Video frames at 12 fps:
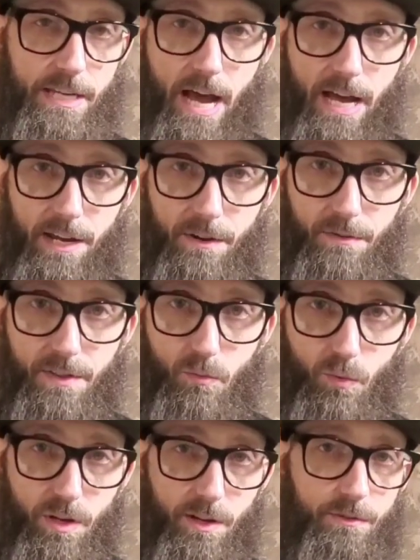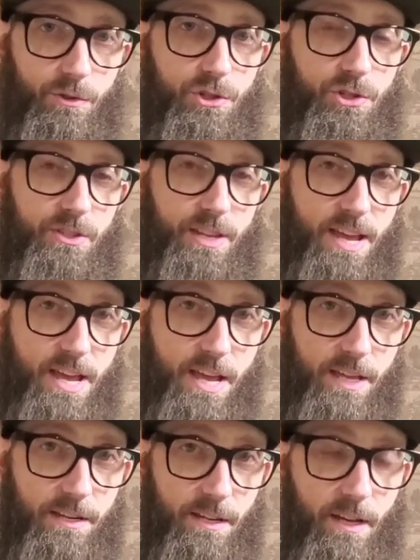dire that we
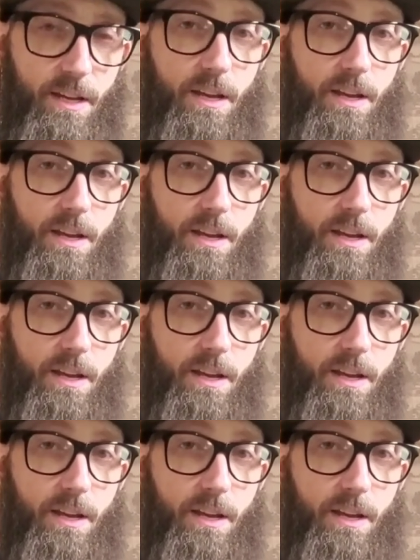understand